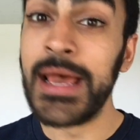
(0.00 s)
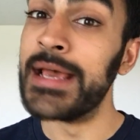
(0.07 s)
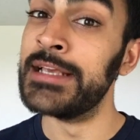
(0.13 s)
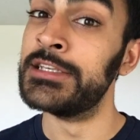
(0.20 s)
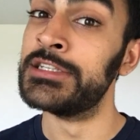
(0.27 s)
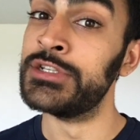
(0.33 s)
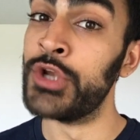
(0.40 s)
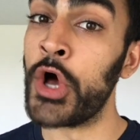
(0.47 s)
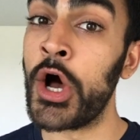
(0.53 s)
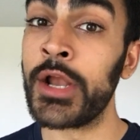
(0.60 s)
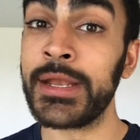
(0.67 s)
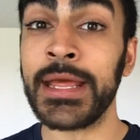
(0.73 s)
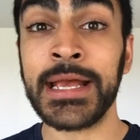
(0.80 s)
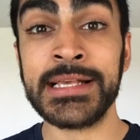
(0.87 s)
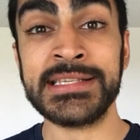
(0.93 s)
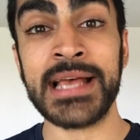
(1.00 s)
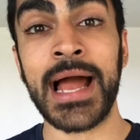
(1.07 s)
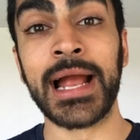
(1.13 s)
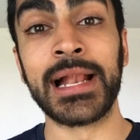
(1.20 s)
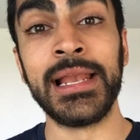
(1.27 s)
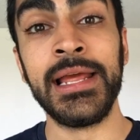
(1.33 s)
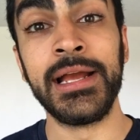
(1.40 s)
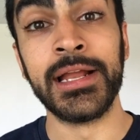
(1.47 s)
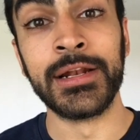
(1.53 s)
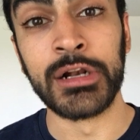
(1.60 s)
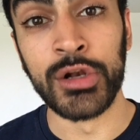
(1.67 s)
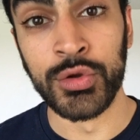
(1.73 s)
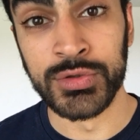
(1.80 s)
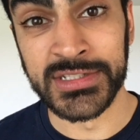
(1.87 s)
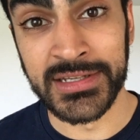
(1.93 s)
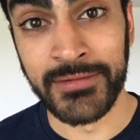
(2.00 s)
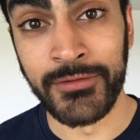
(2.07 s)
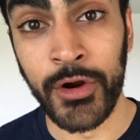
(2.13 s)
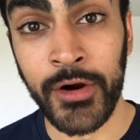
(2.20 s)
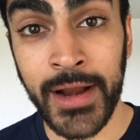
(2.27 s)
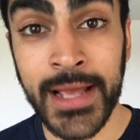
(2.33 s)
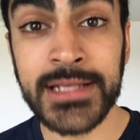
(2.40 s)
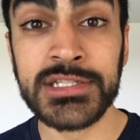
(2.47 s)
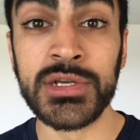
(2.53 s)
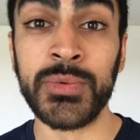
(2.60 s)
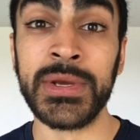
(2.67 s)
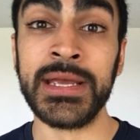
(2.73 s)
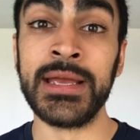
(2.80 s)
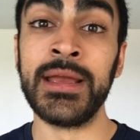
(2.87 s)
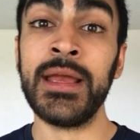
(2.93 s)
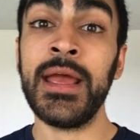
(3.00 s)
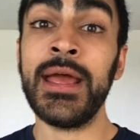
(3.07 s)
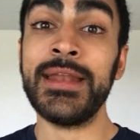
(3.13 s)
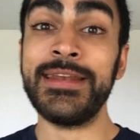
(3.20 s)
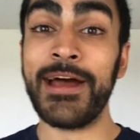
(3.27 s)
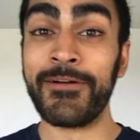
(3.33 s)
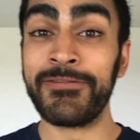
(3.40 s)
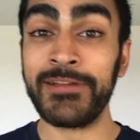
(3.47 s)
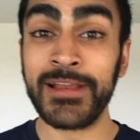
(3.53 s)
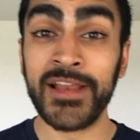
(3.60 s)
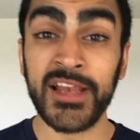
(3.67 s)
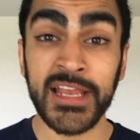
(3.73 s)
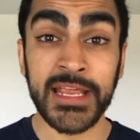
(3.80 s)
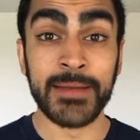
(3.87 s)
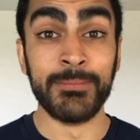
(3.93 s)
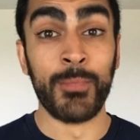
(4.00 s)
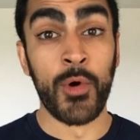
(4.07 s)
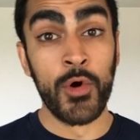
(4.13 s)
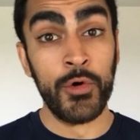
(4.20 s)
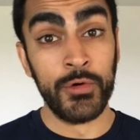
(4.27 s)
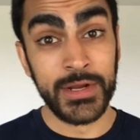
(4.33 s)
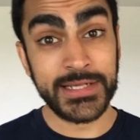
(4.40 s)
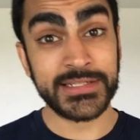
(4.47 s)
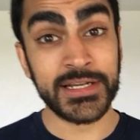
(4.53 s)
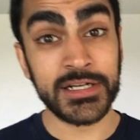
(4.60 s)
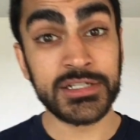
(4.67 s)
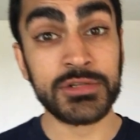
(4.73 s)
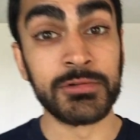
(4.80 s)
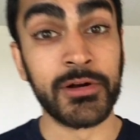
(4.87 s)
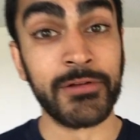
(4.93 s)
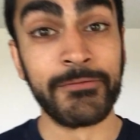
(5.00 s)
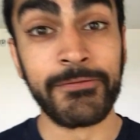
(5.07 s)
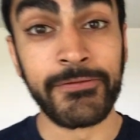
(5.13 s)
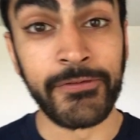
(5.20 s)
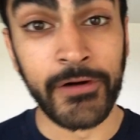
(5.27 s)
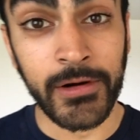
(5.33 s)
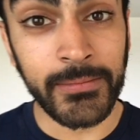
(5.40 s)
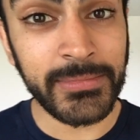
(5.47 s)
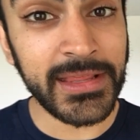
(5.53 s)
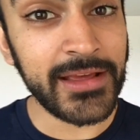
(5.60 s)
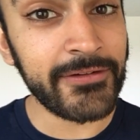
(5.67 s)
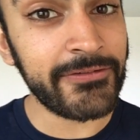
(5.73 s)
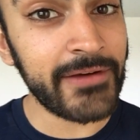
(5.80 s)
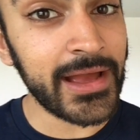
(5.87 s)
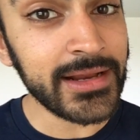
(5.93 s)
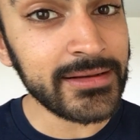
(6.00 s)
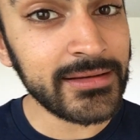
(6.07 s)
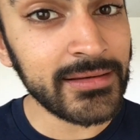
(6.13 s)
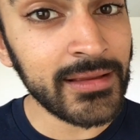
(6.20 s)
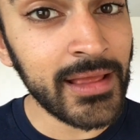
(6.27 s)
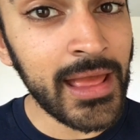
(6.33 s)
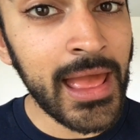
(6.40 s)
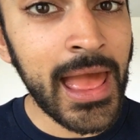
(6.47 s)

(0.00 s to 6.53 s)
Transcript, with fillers: is not exactly conclusive, all right? So we definitely need more research to confirm the effect.